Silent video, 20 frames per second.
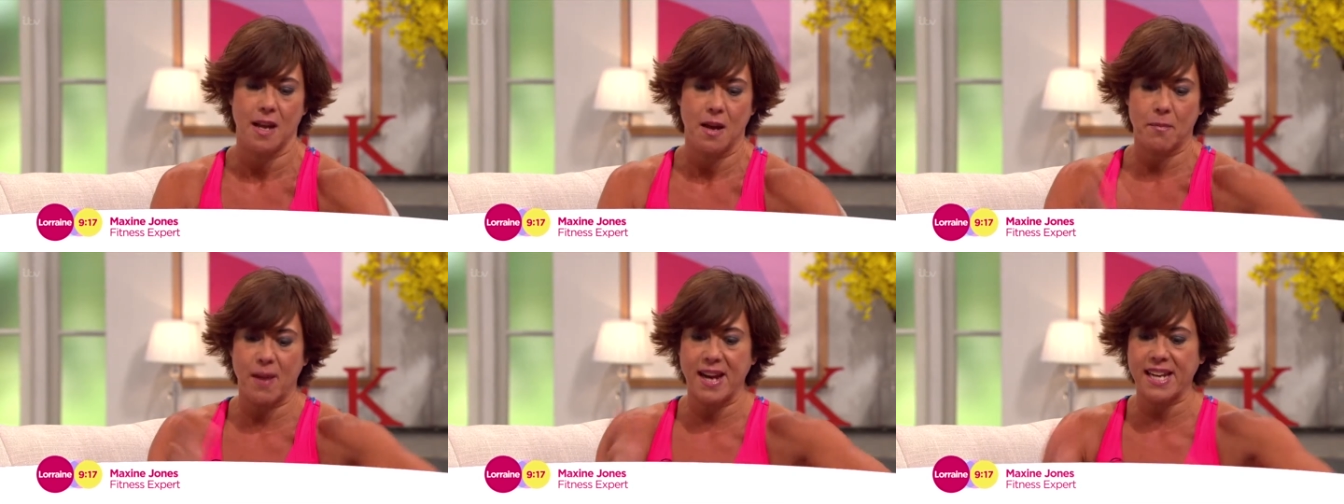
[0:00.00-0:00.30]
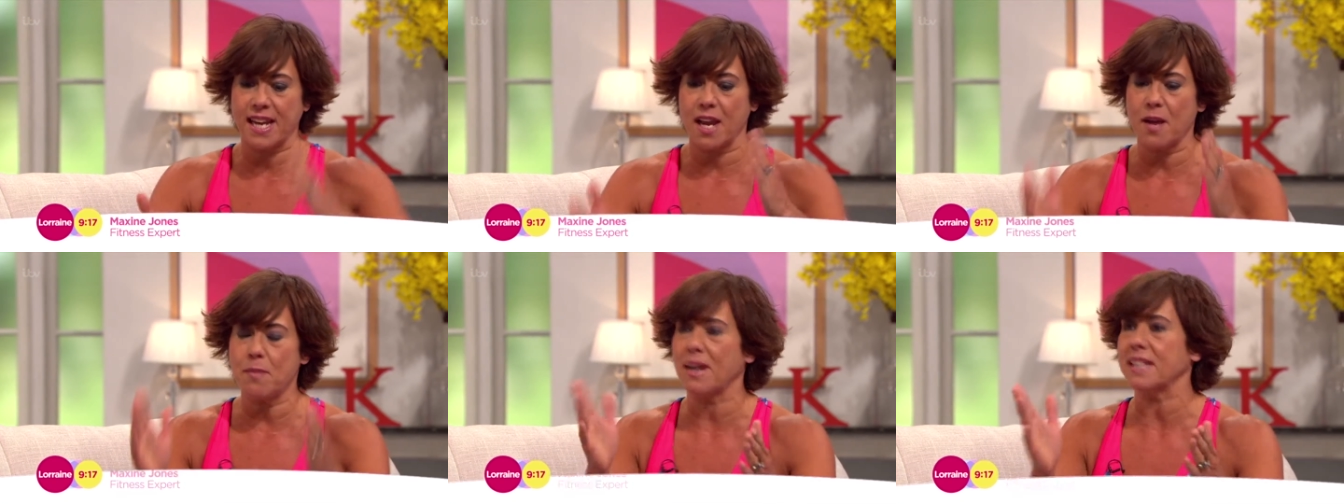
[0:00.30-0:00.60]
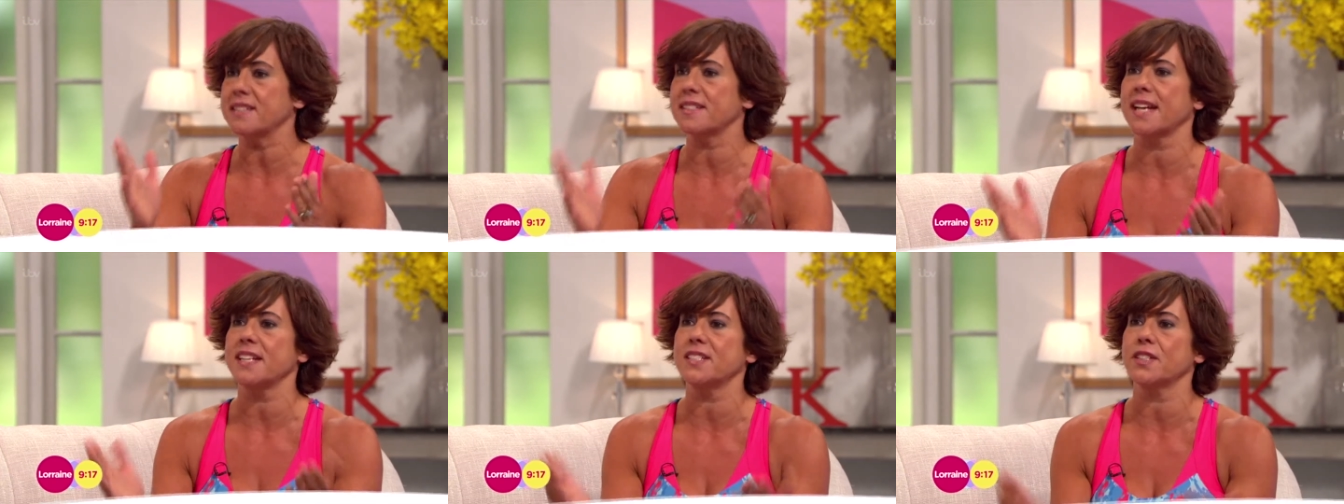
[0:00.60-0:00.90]
make it a
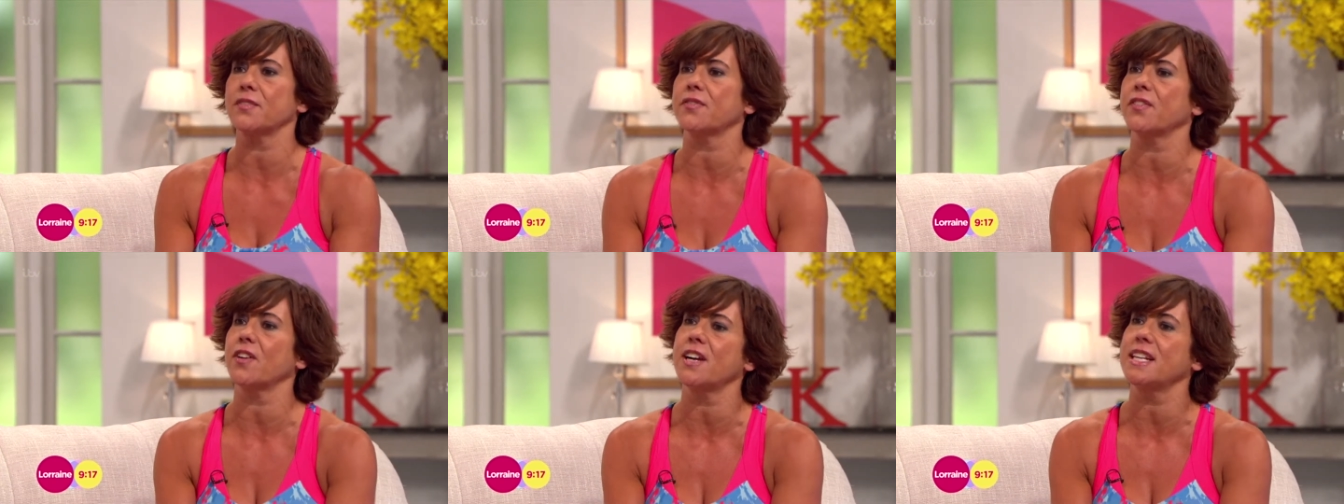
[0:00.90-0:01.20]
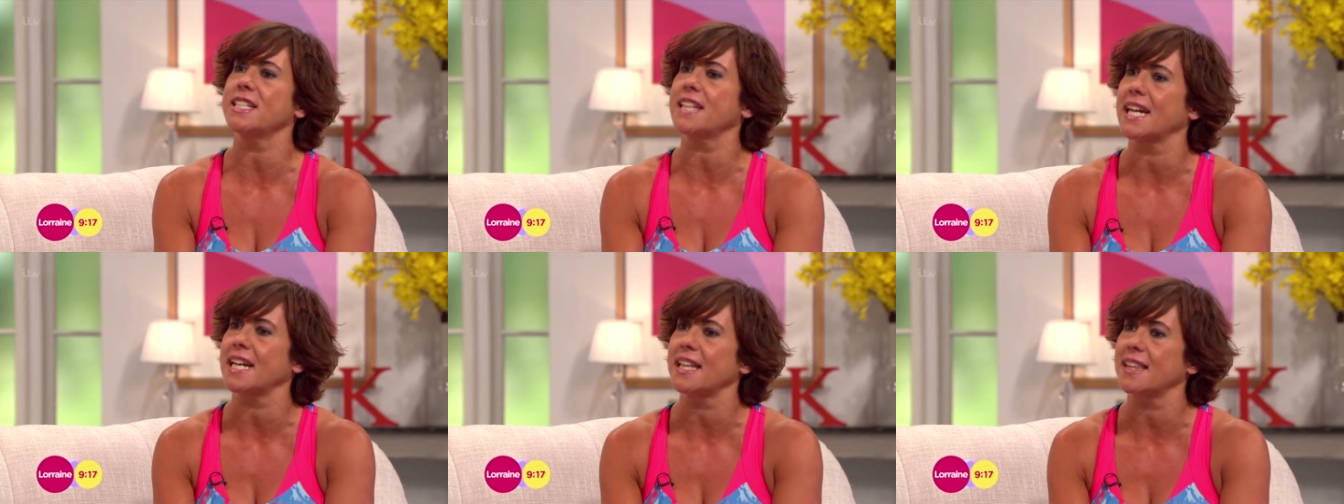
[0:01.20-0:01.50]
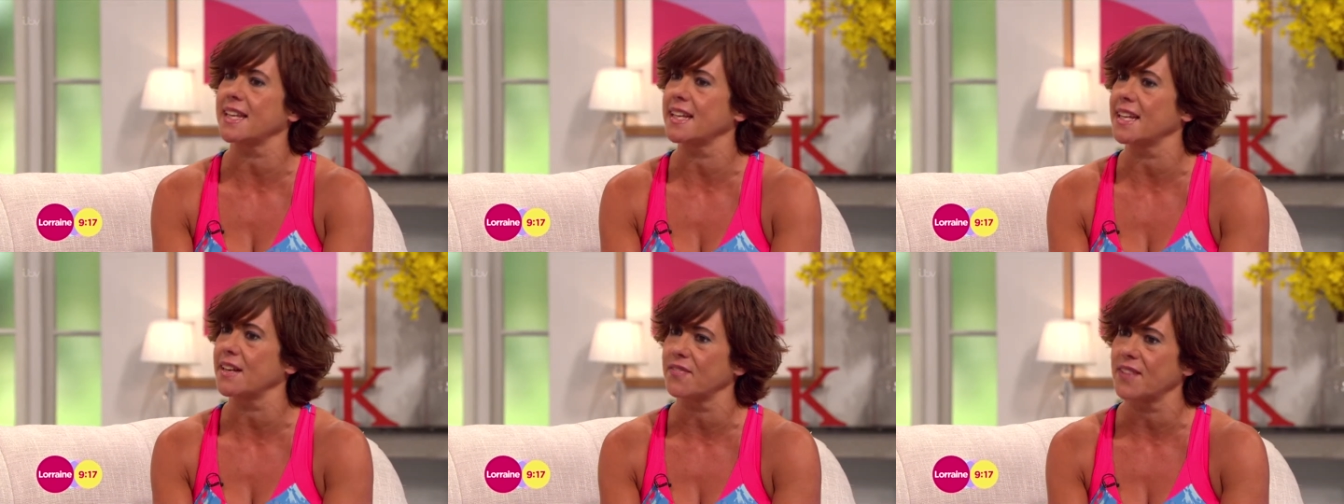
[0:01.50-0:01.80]
Monday to Friday
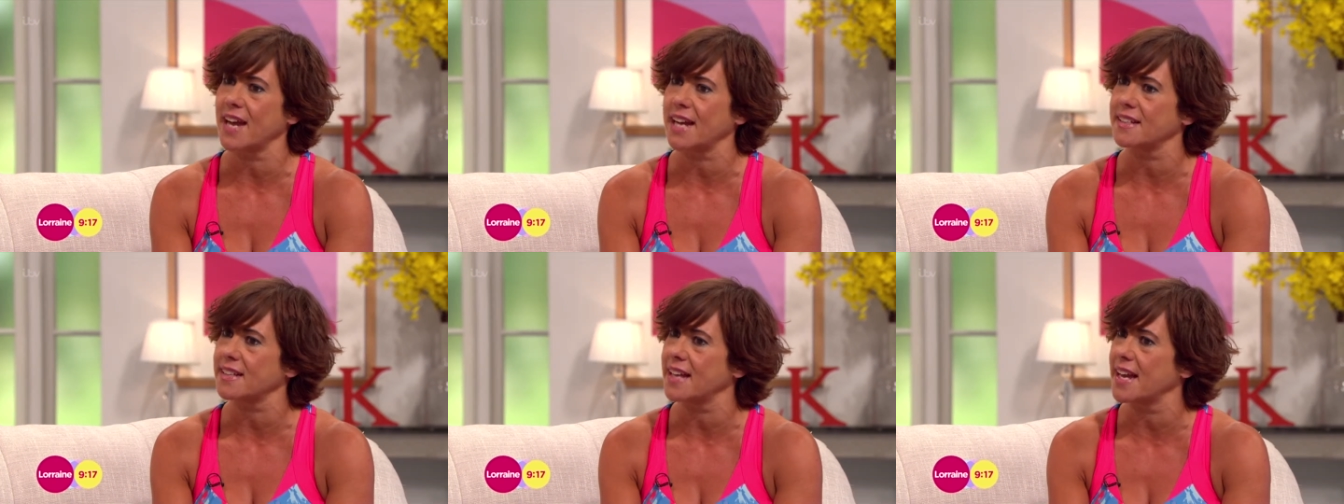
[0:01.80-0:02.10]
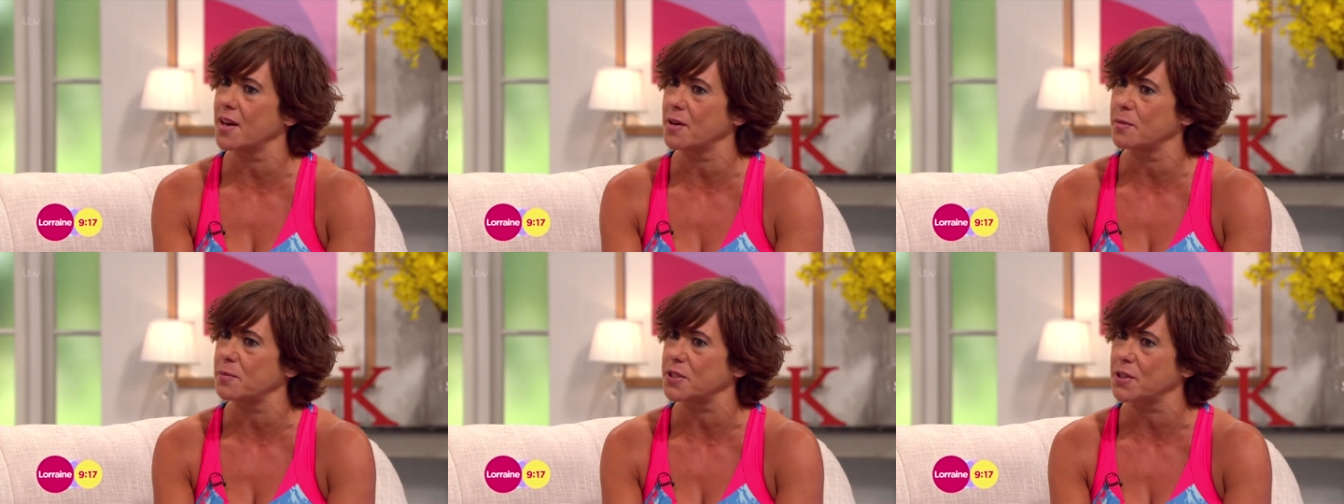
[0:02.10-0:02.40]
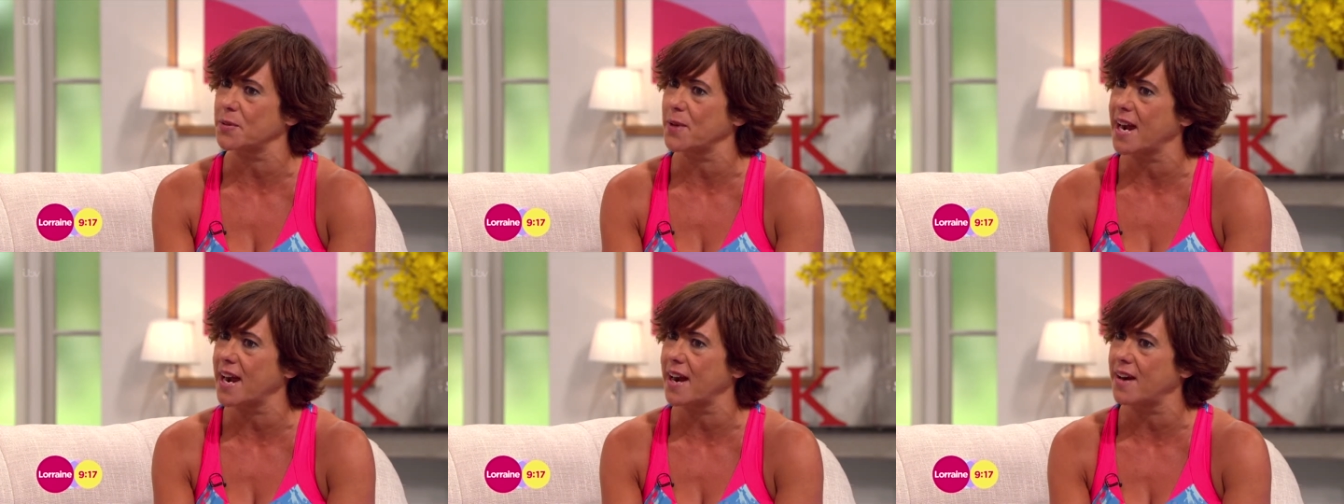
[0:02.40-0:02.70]
thing if that helps
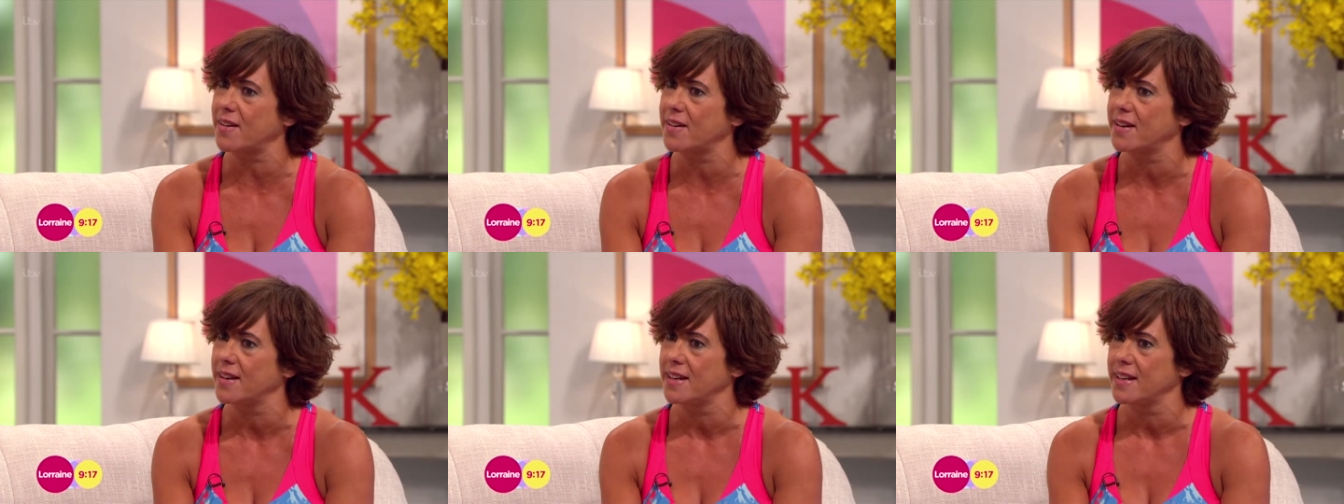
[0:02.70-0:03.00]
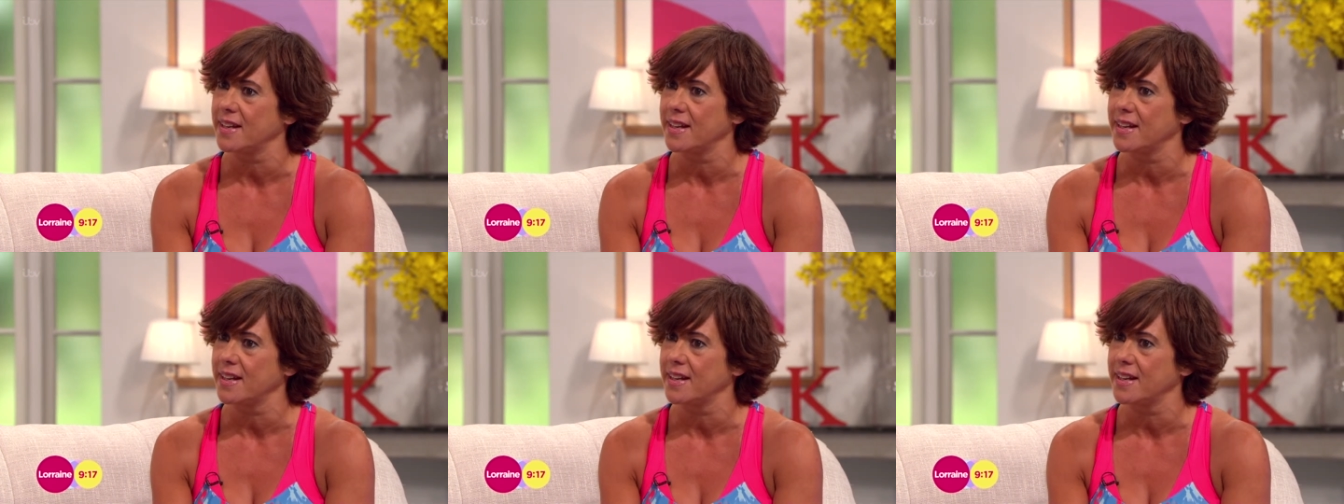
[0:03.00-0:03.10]
you out.